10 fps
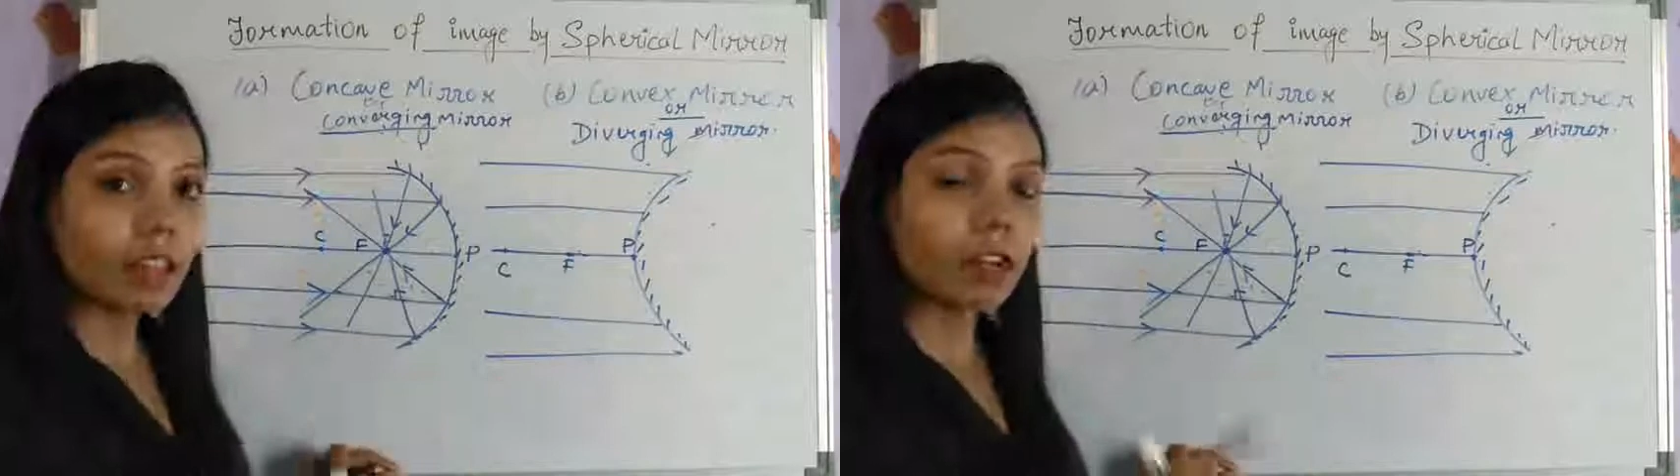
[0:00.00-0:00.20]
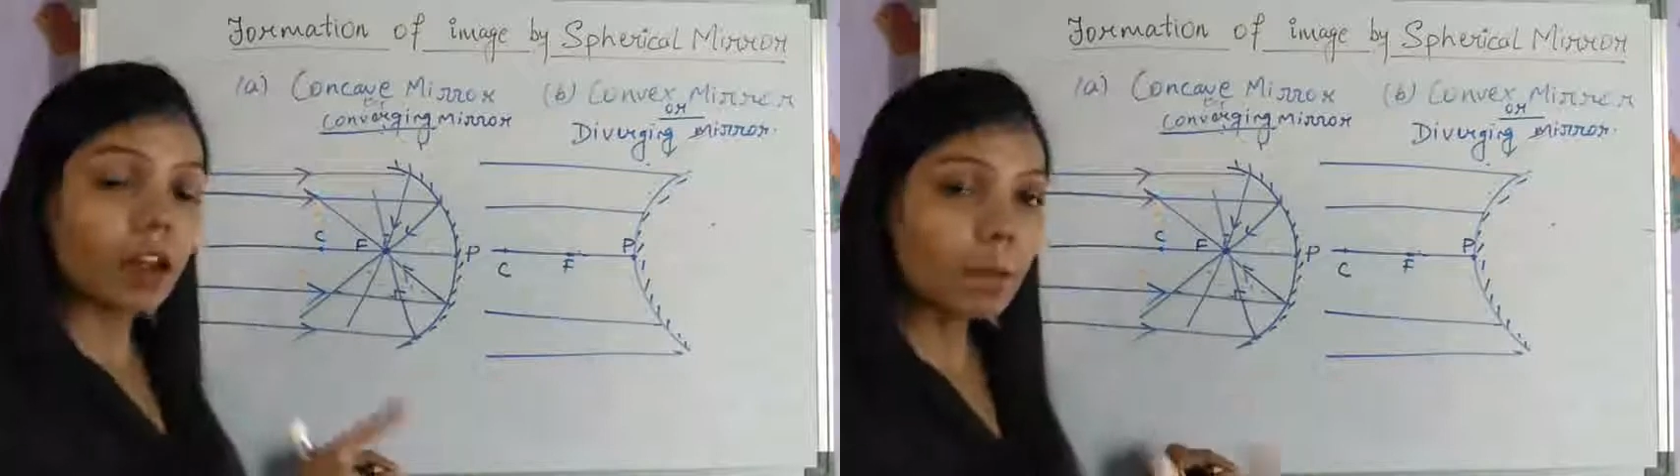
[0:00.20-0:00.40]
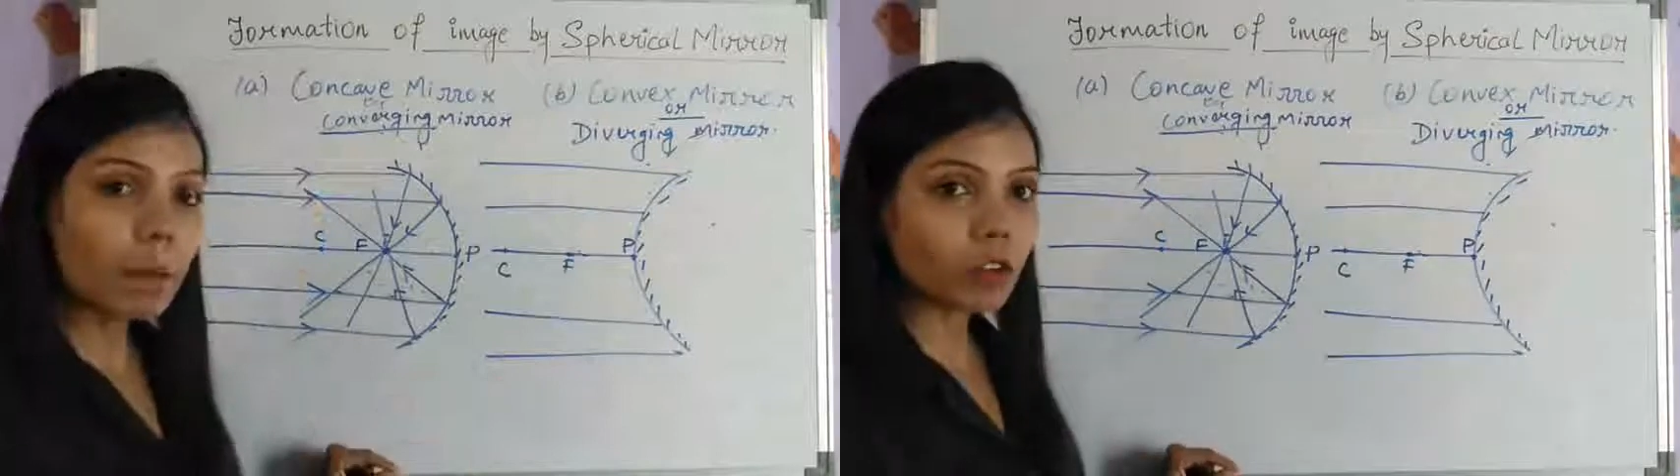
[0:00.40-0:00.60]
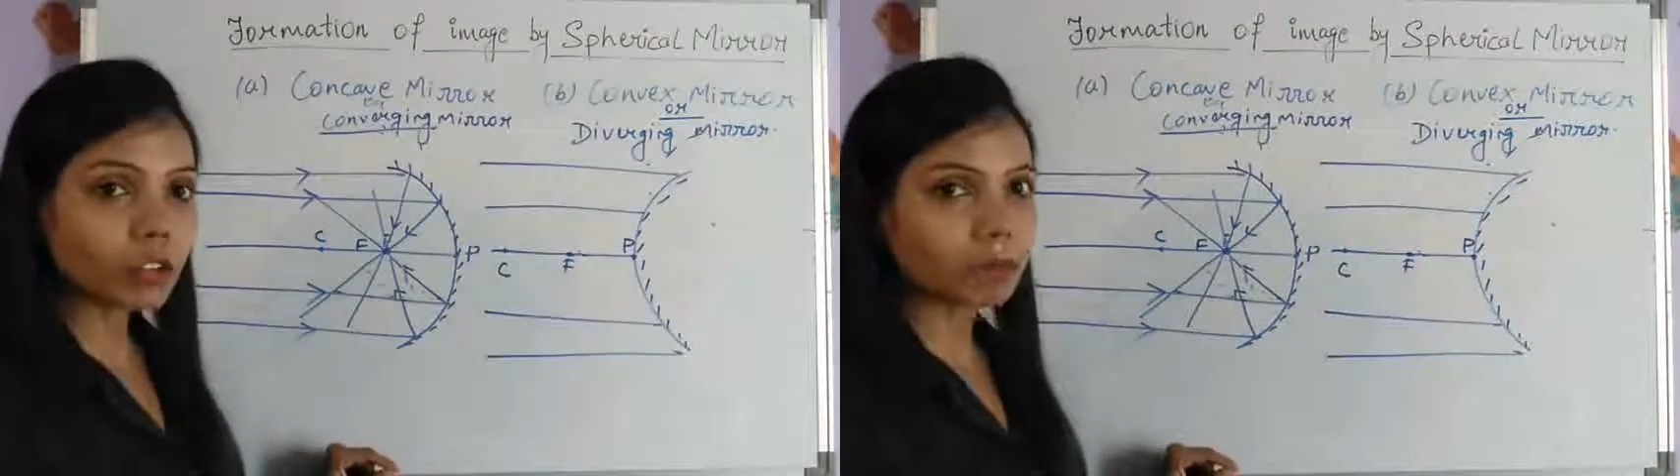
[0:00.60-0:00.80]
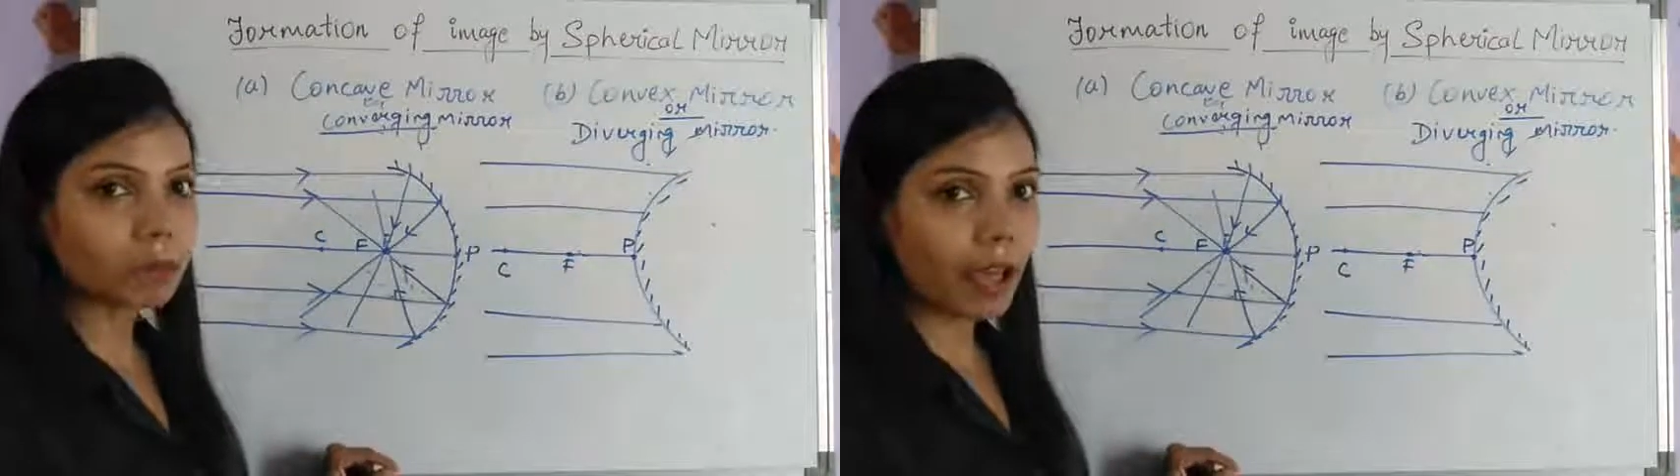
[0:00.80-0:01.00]
will
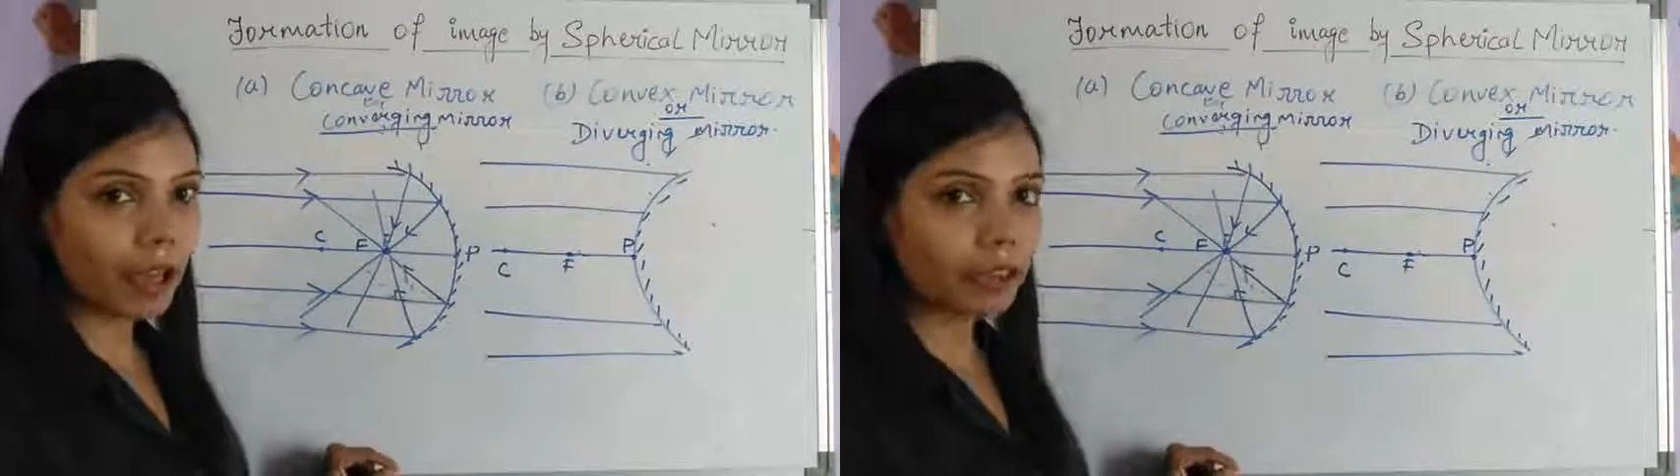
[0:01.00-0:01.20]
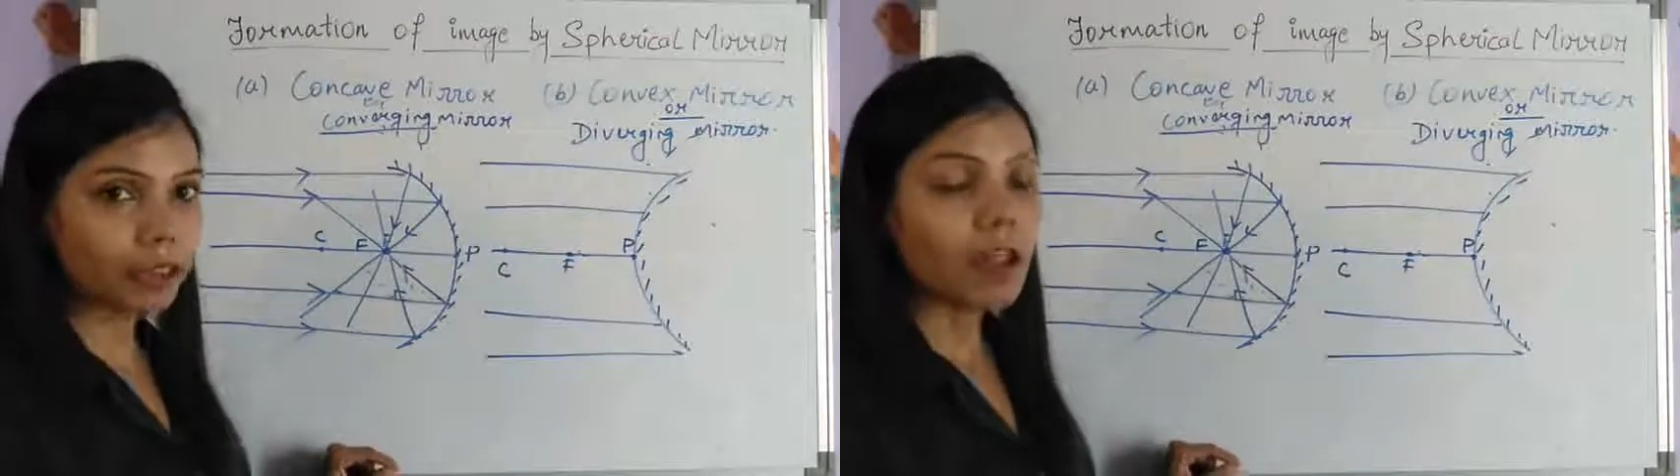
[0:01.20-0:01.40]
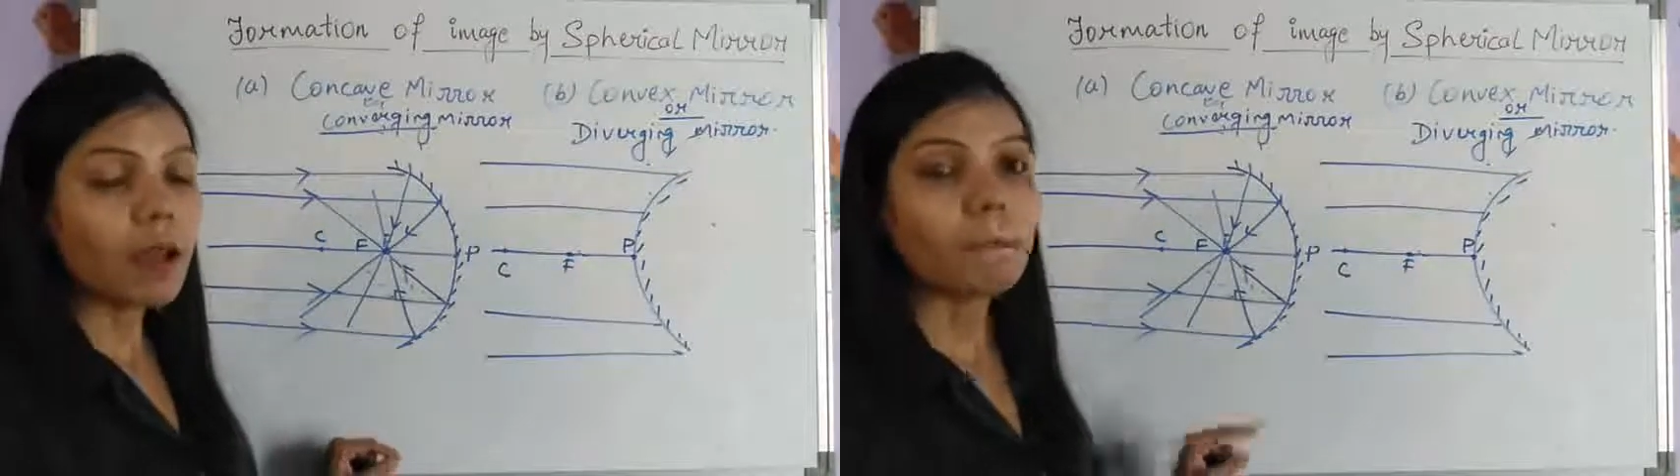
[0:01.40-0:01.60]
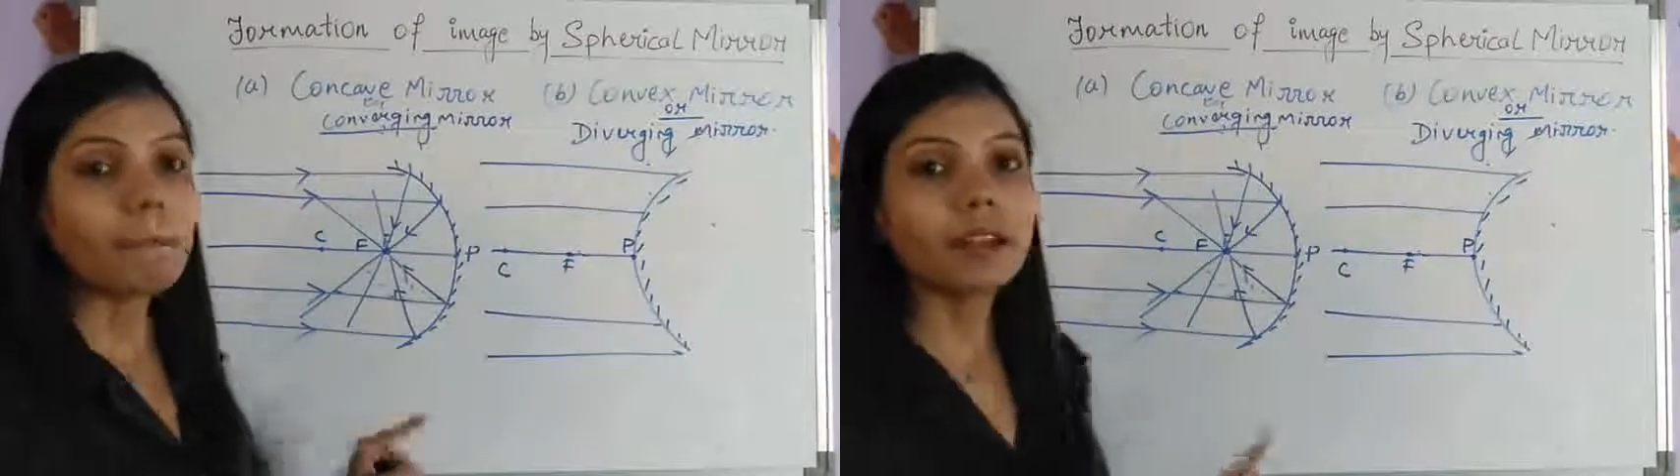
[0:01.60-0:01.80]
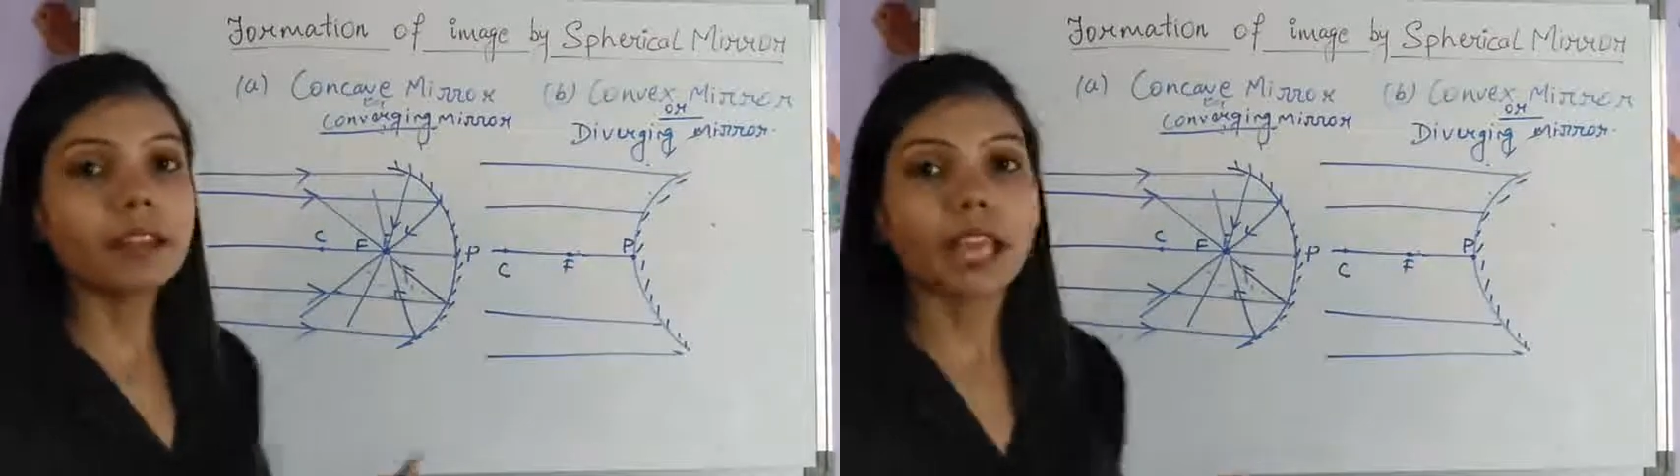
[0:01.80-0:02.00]
bounce back,
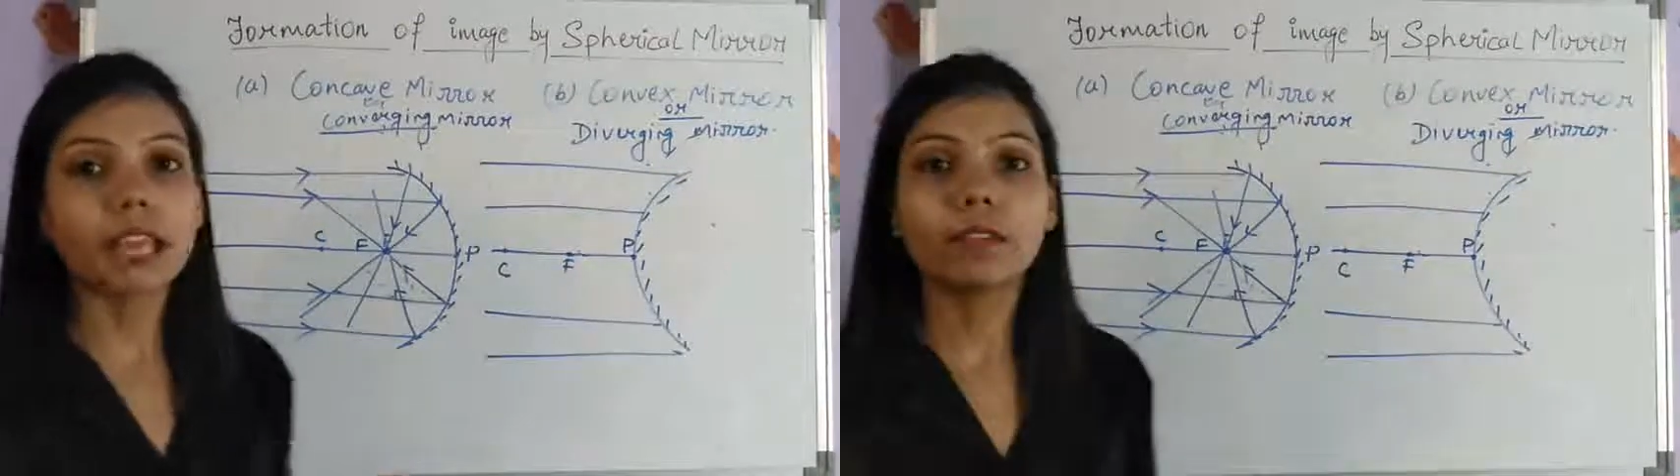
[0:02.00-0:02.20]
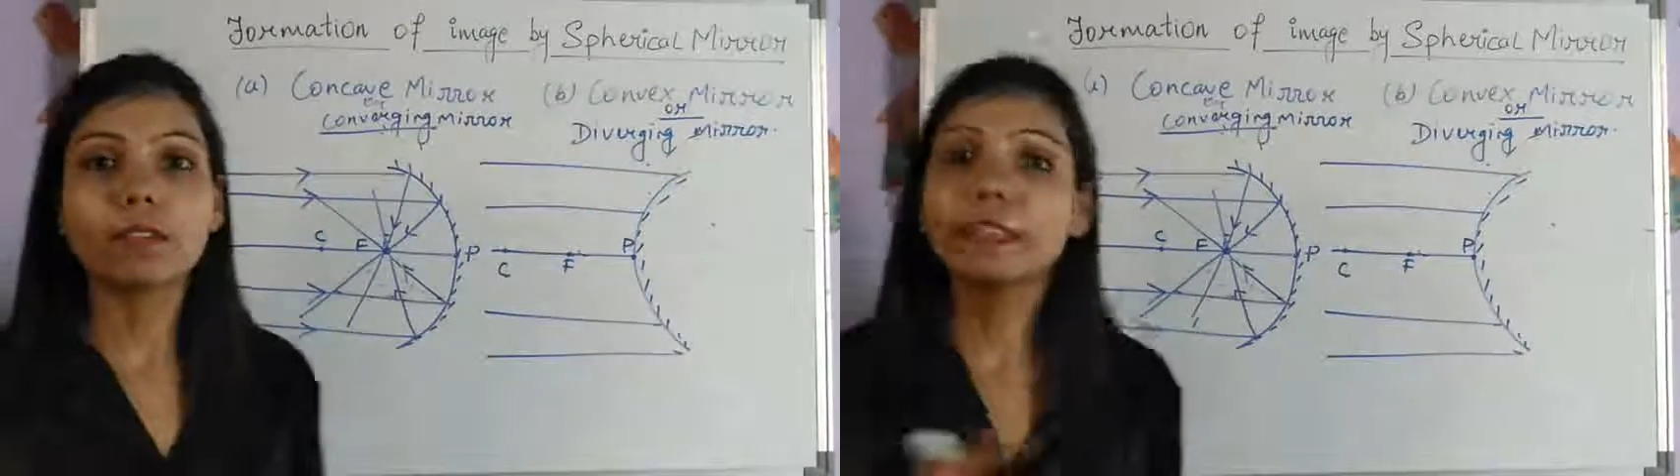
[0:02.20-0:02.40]
but there will be